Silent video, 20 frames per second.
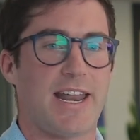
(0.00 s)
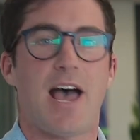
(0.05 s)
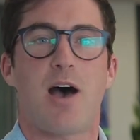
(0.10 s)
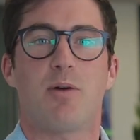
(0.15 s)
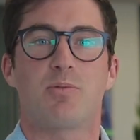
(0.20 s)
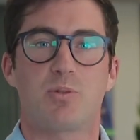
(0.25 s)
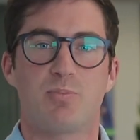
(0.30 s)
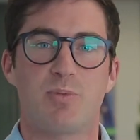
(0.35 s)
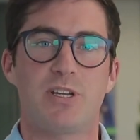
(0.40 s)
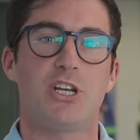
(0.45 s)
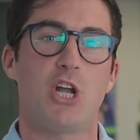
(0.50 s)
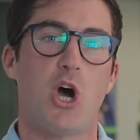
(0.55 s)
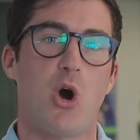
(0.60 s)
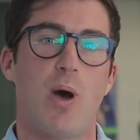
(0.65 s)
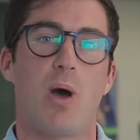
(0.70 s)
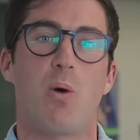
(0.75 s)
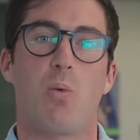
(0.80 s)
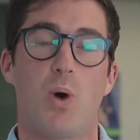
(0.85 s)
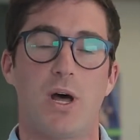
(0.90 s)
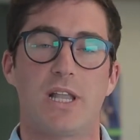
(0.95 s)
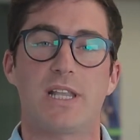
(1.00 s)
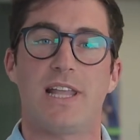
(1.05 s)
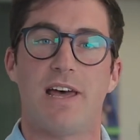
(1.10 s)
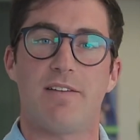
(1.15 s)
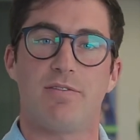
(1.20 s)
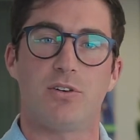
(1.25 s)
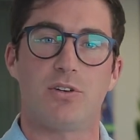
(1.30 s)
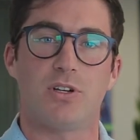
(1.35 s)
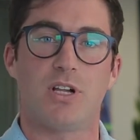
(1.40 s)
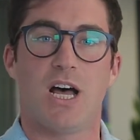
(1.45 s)
helps me know at what
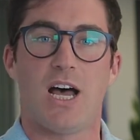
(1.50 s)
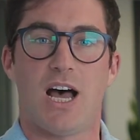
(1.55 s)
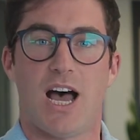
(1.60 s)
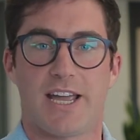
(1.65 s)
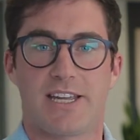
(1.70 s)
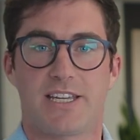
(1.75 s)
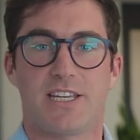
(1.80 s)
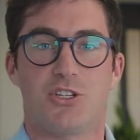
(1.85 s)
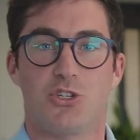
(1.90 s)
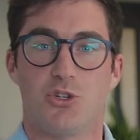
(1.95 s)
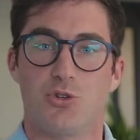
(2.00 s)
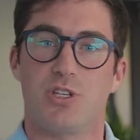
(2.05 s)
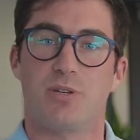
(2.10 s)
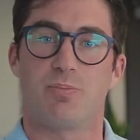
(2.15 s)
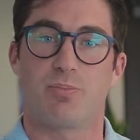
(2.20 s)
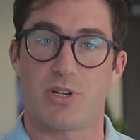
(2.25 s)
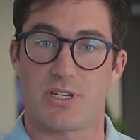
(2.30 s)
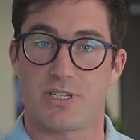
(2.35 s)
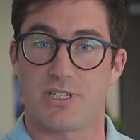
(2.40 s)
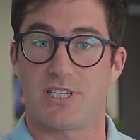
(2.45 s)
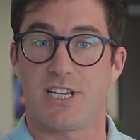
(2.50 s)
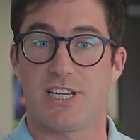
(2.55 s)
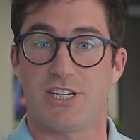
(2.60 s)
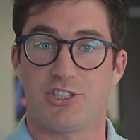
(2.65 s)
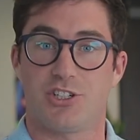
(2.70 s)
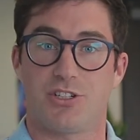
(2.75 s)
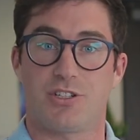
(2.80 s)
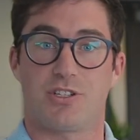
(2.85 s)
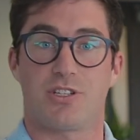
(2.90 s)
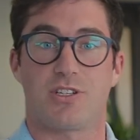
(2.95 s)
level I can do the
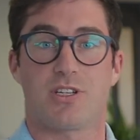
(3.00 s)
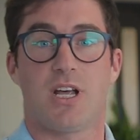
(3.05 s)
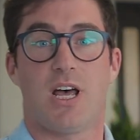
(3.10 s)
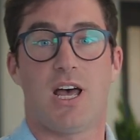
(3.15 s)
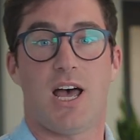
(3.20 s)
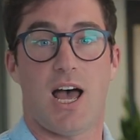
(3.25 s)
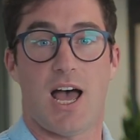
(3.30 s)
presentations